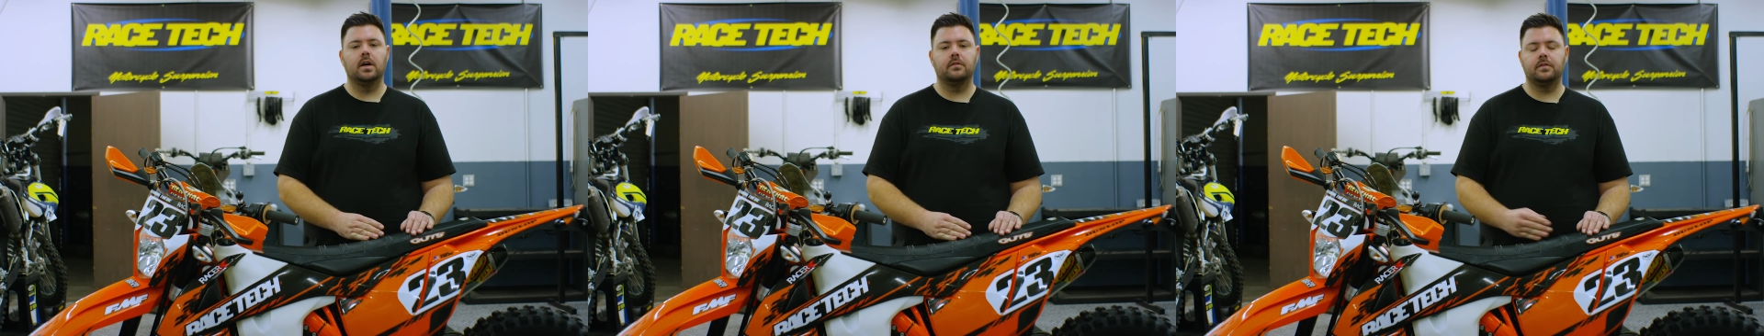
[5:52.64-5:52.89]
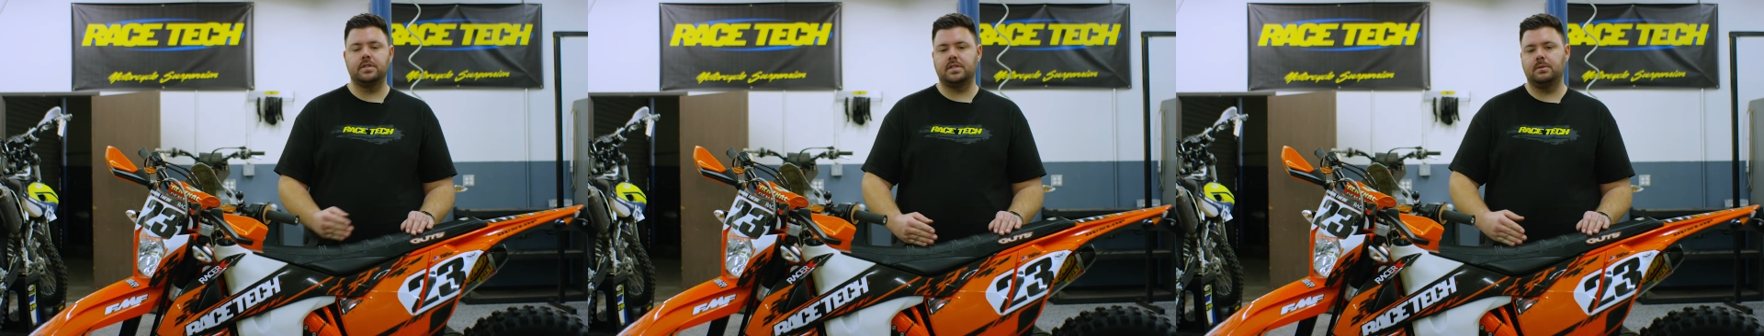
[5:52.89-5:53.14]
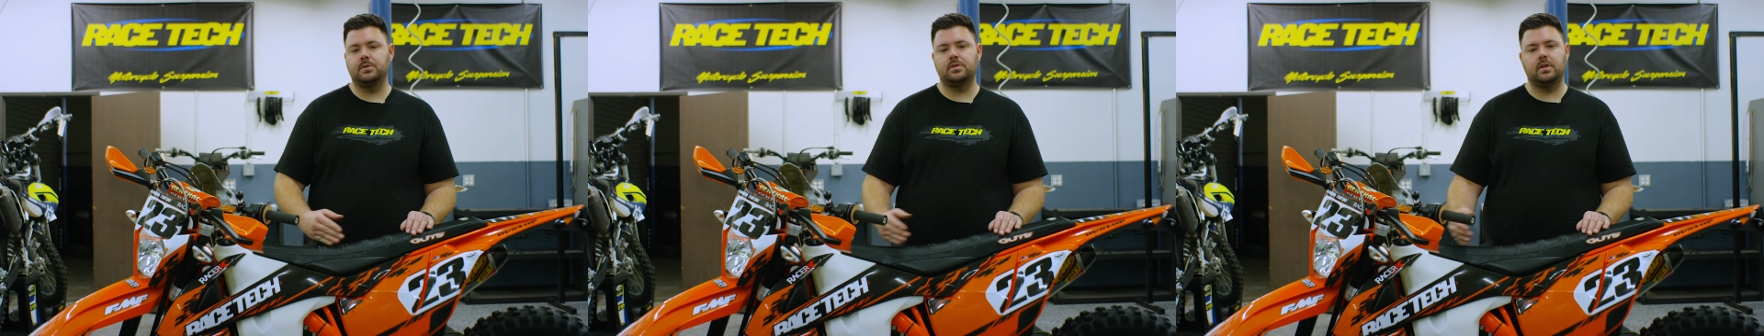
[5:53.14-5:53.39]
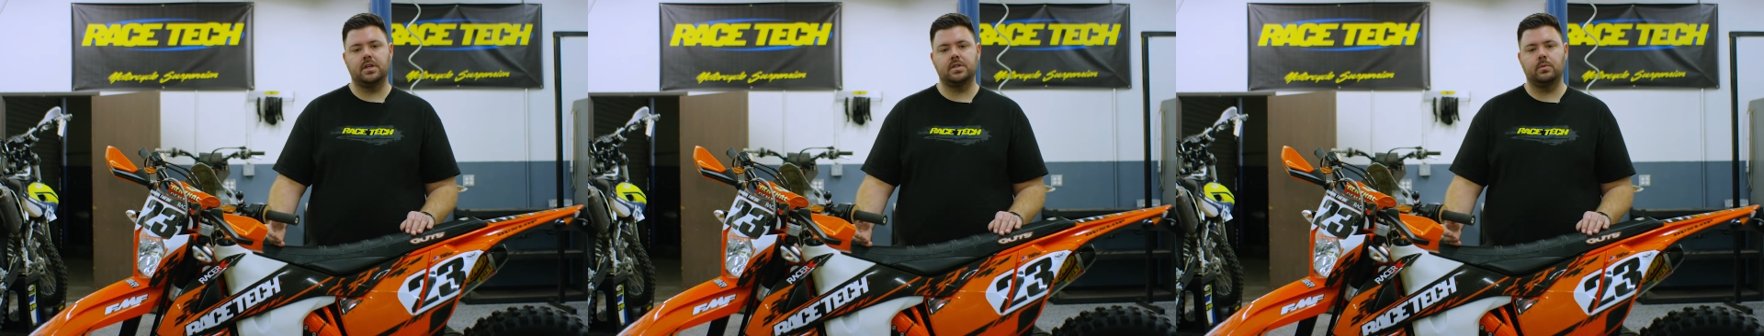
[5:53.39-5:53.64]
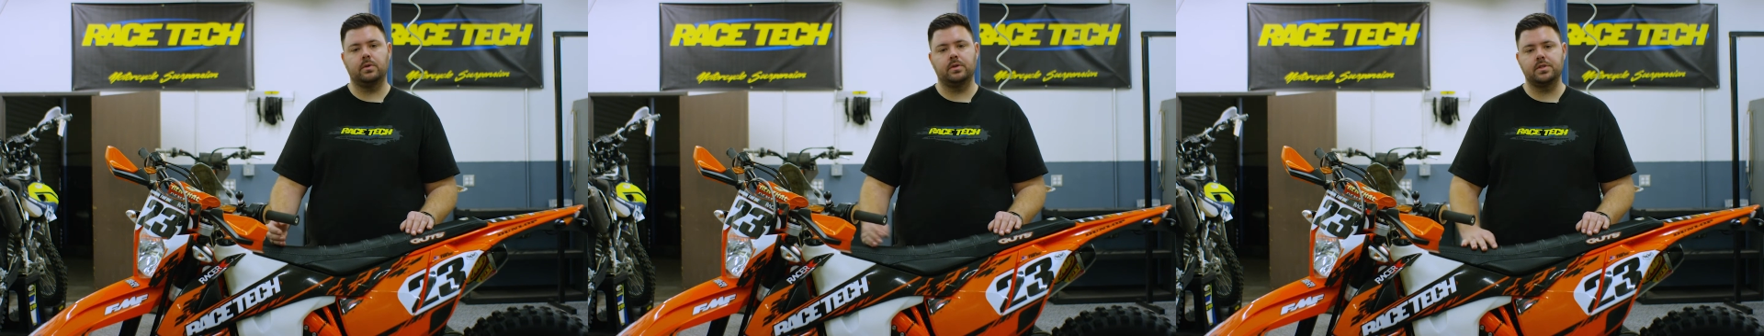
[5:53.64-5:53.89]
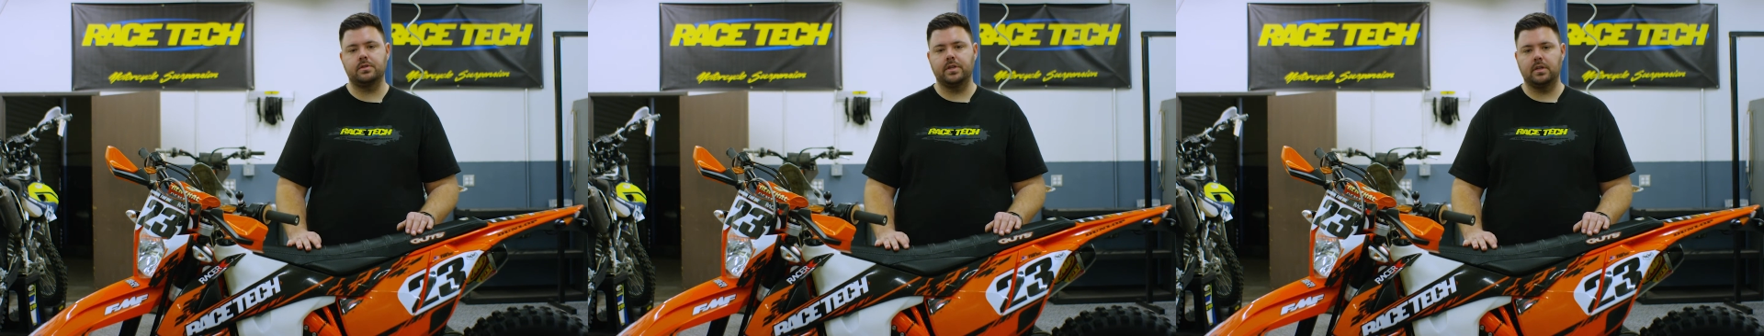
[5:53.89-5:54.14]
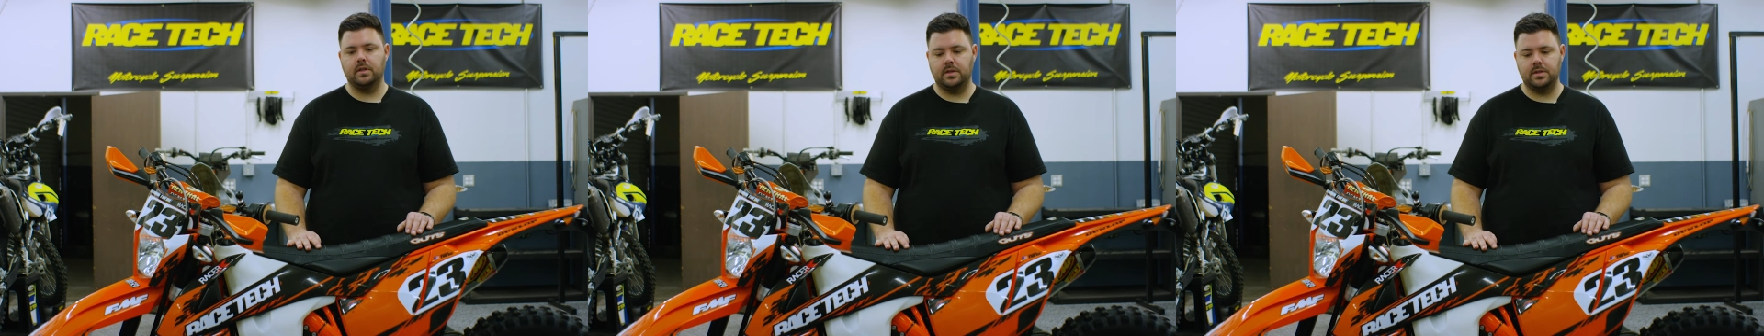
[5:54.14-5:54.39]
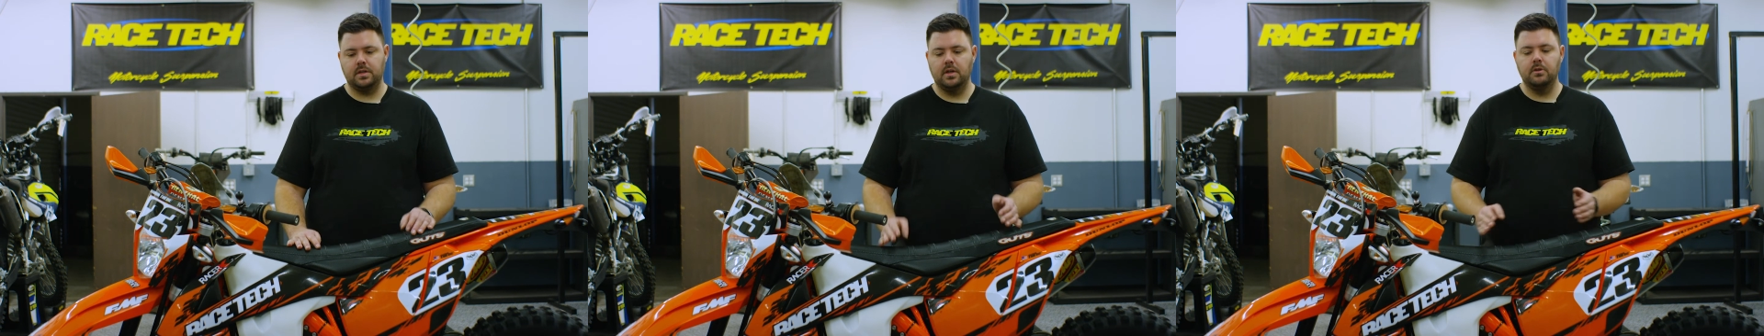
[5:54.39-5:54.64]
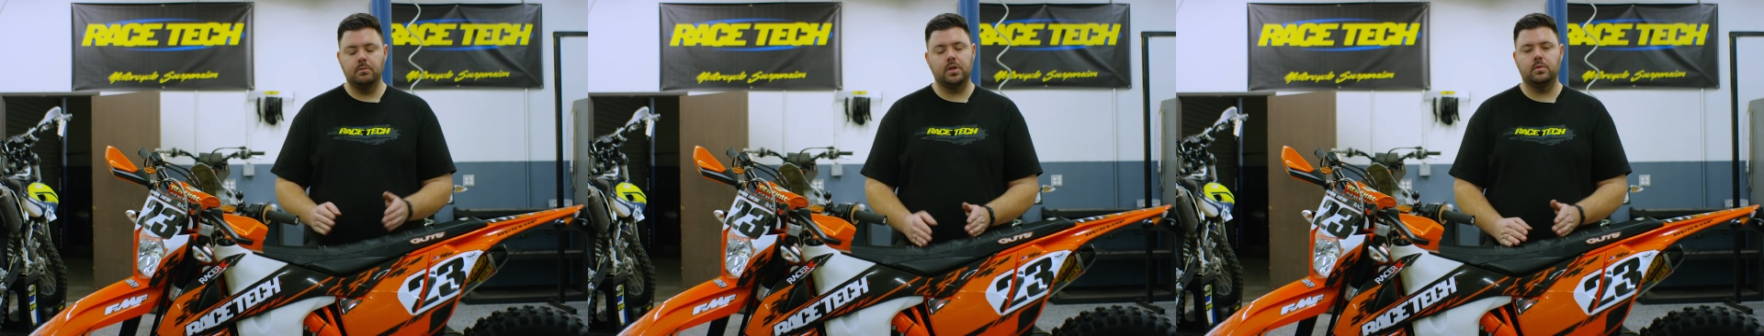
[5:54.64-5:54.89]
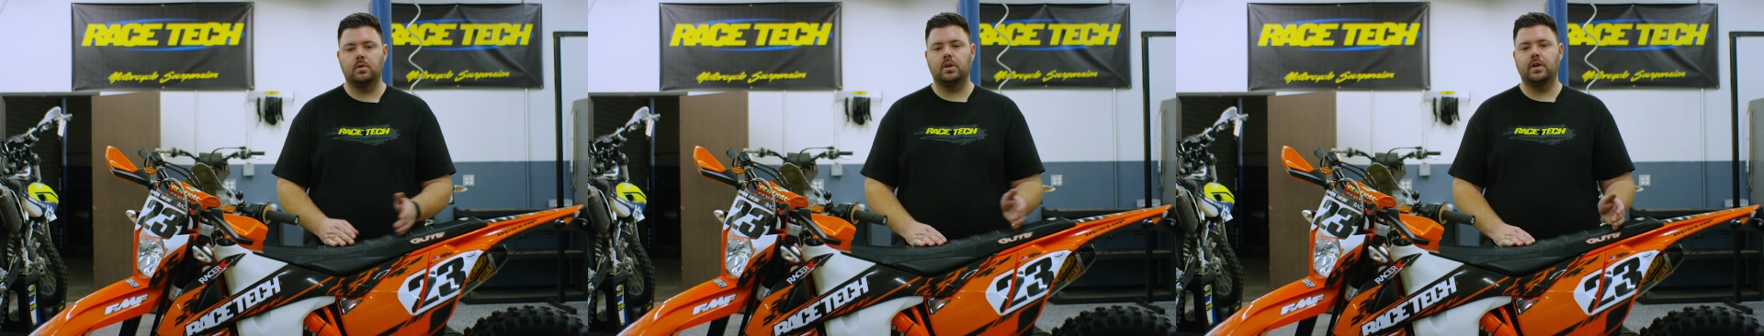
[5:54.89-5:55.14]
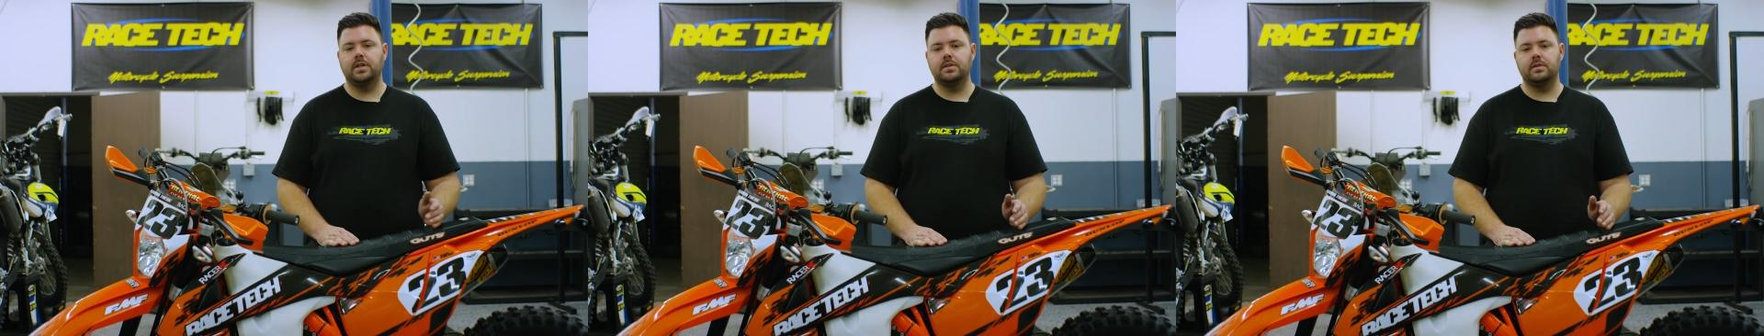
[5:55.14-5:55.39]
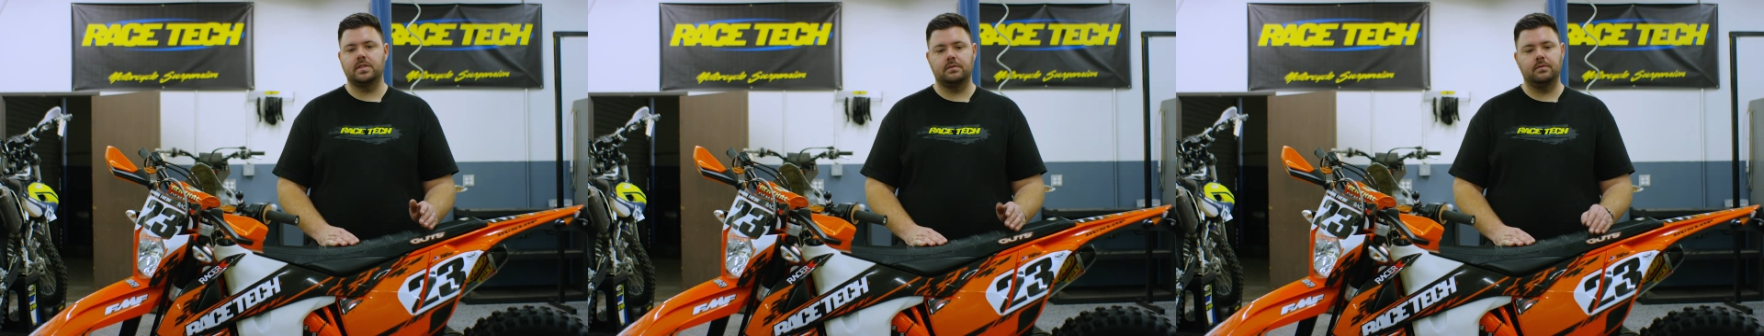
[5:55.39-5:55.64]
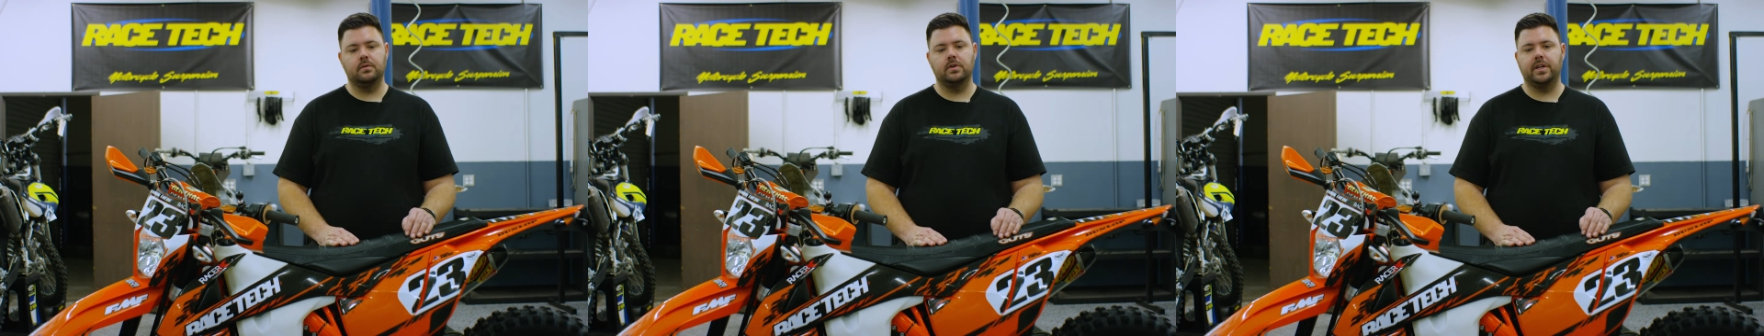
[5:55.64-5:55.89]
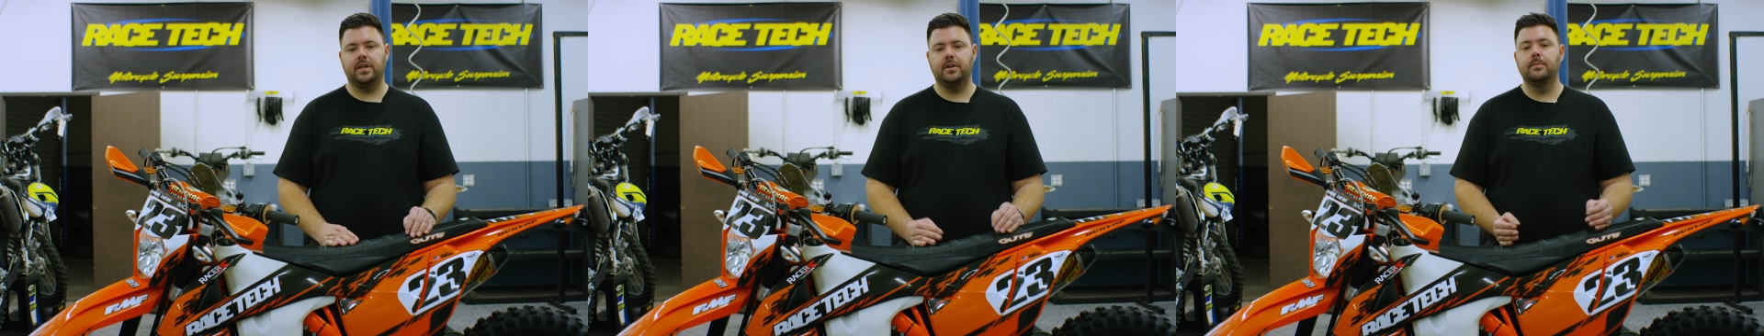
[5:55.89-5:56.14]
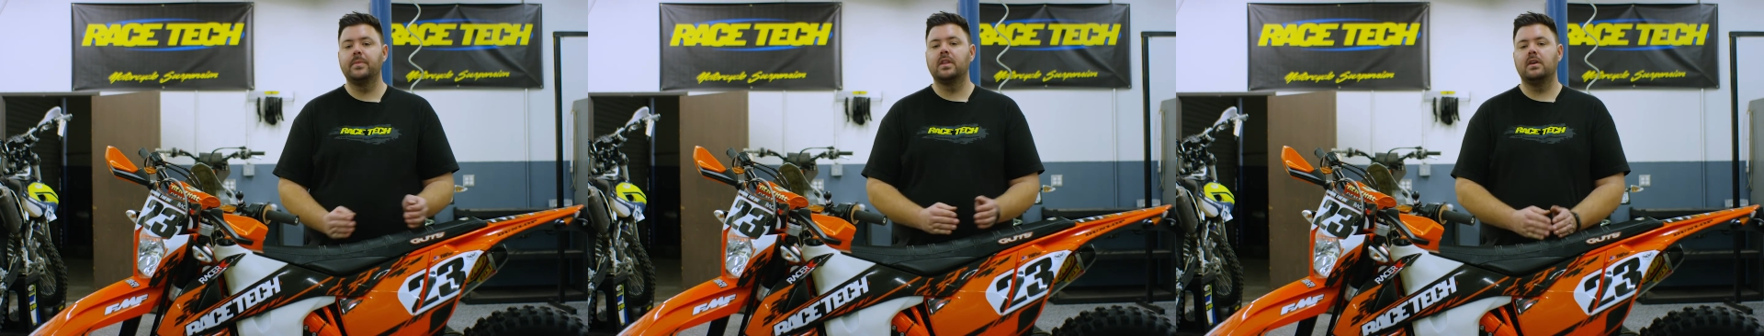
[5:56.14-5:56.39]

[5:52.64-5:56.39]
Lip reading: For this demonstration, we were in street clothes, but you'd want to go ahead and do this in full gear.